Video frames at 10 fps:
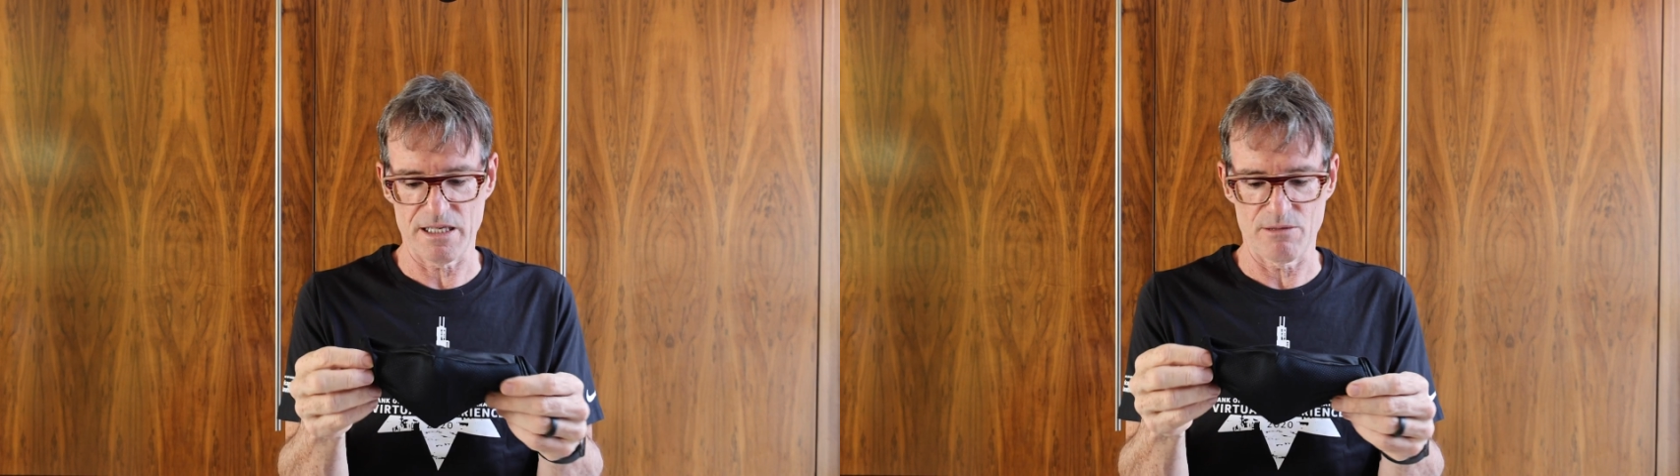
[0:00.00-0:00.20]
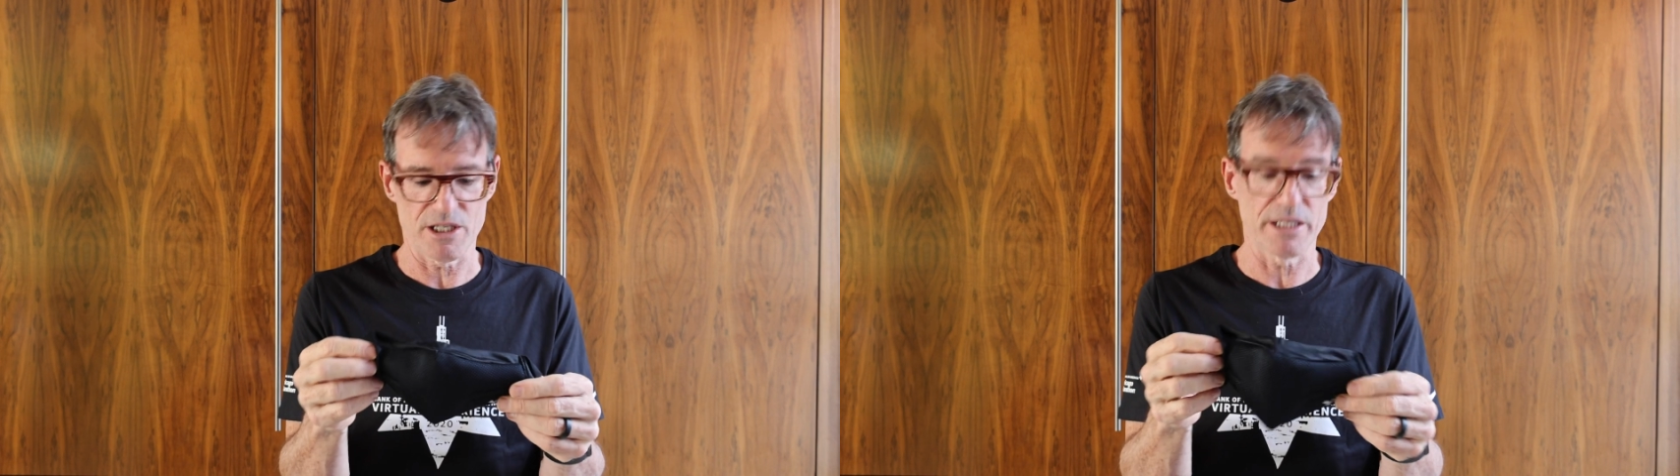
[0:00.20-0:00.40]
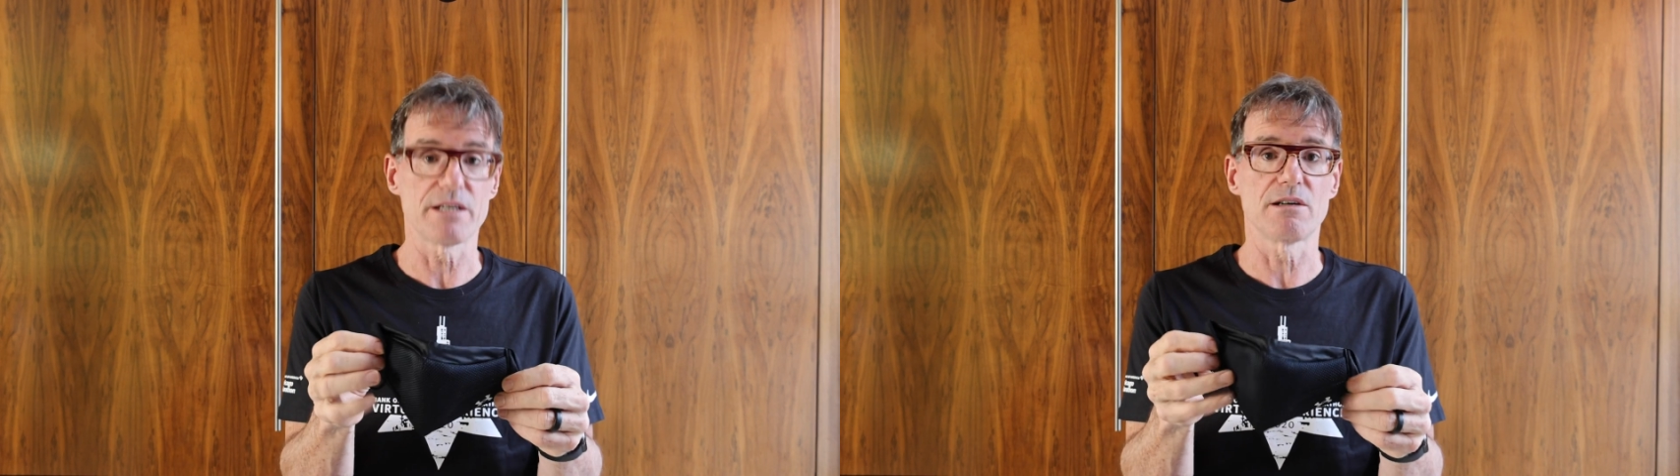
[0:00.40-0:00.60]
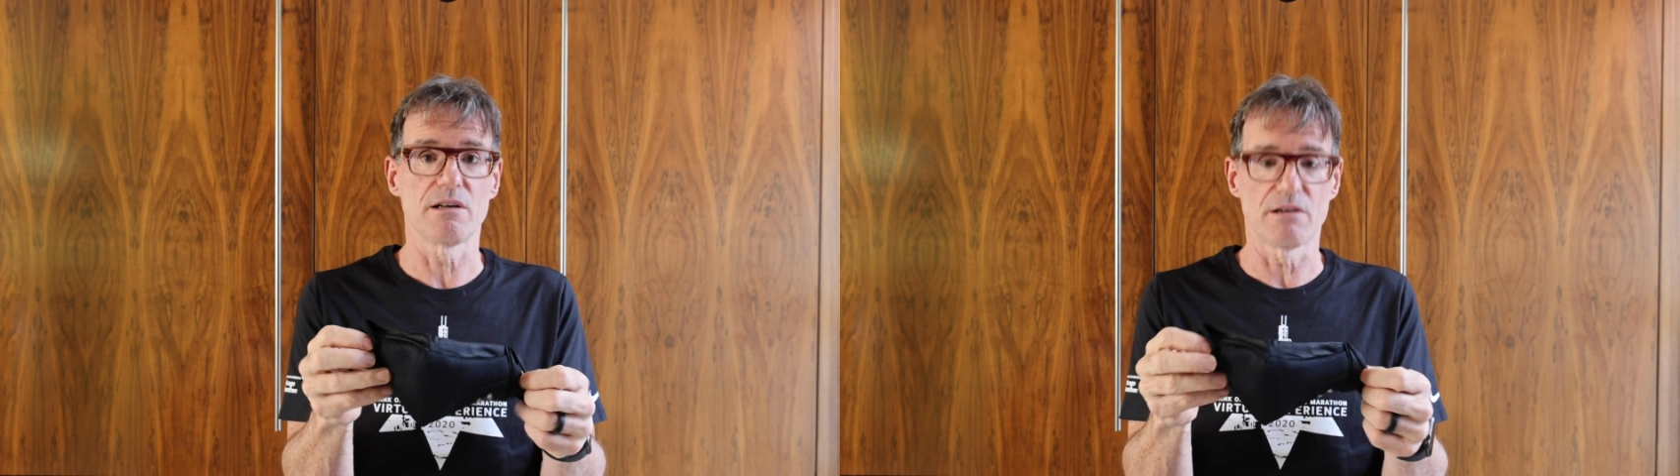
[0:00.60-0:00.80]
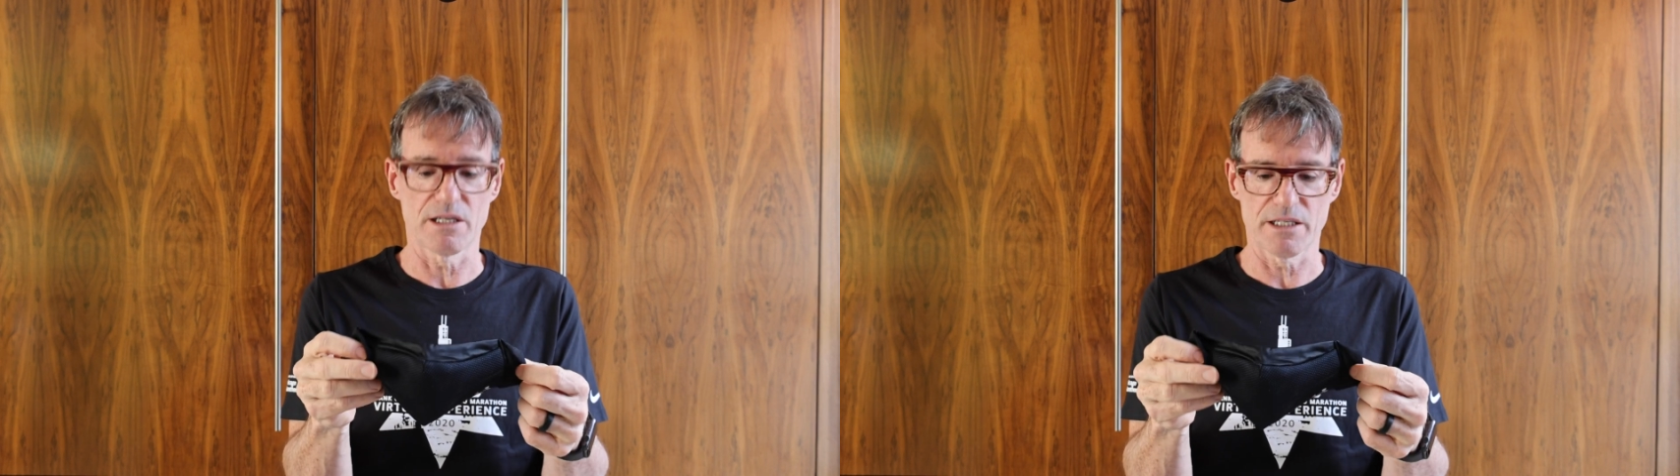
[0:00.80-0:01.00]
which I did
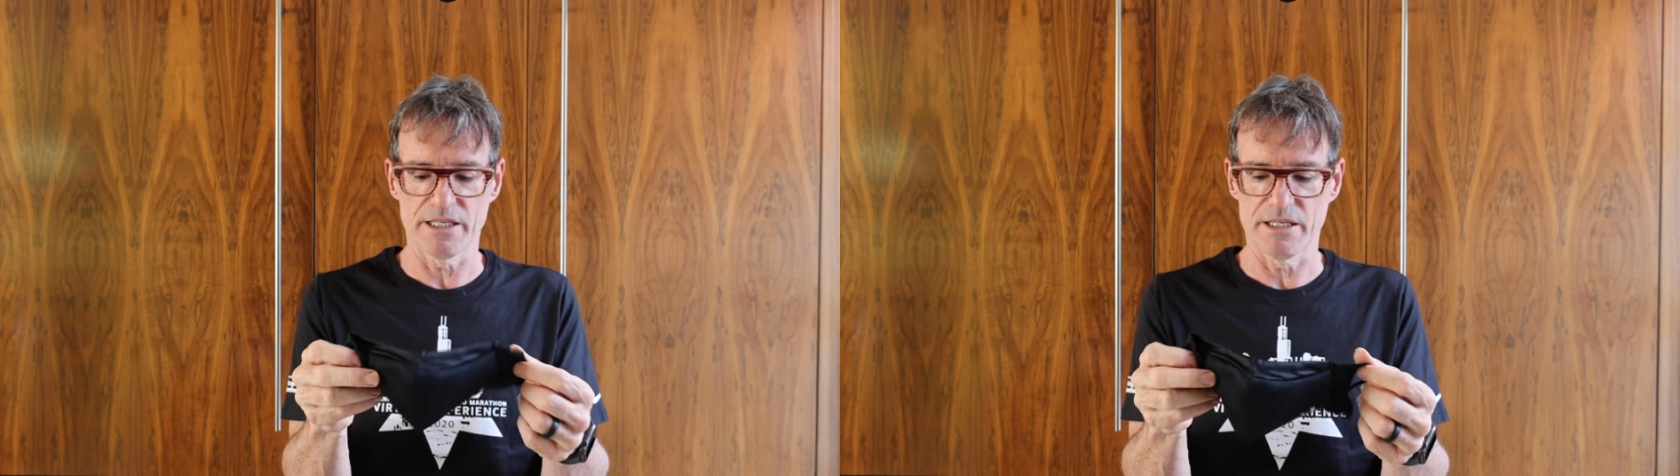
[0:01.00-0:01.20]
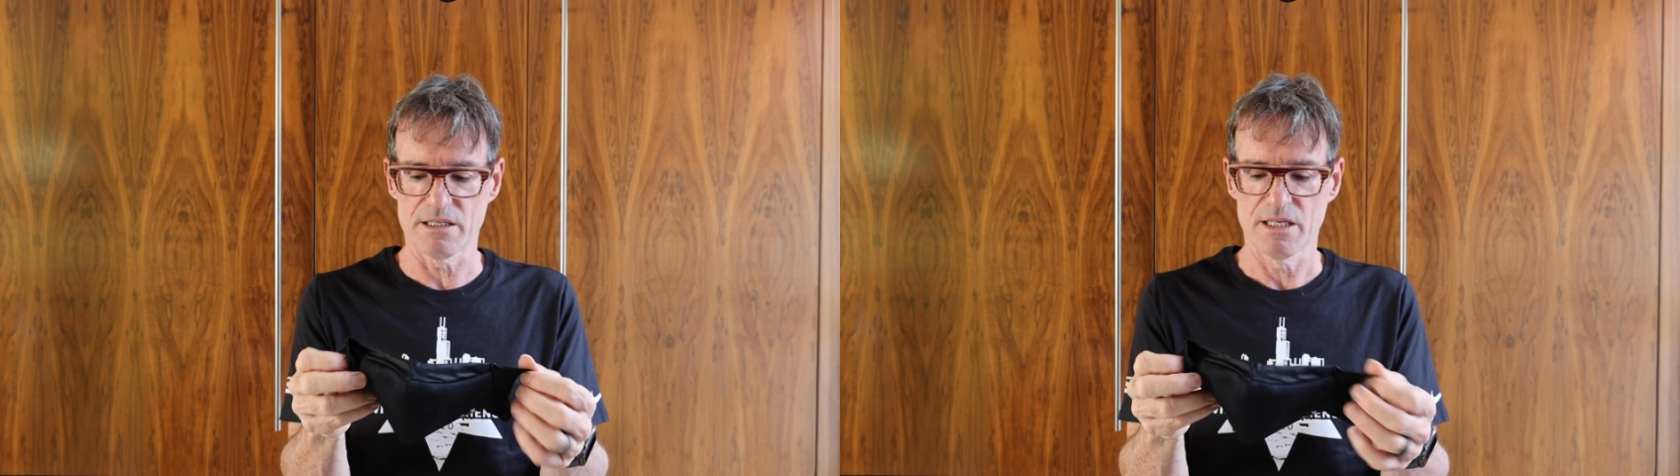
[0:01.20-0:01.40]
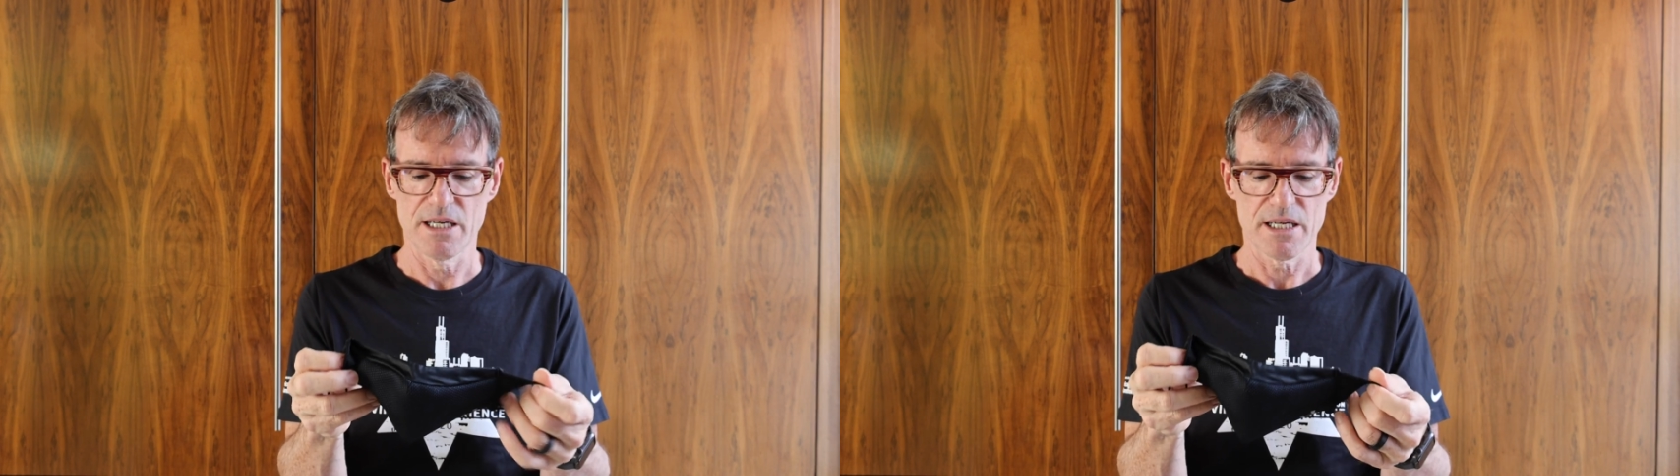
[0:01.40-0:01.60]
earlier on in the year.